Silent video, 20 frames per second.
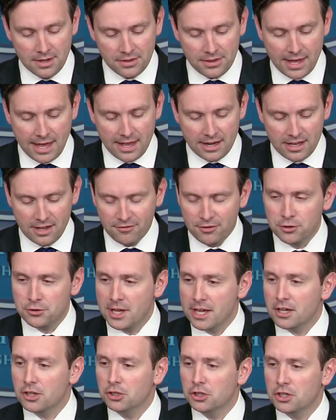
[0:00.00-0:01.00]
that if you
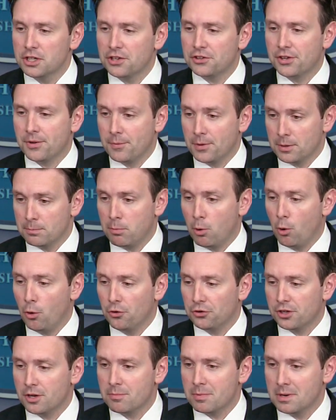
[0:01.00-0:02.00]
take a look at some of the
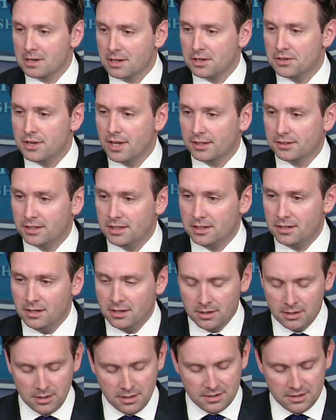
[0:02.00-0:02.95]
polls that have been conducted,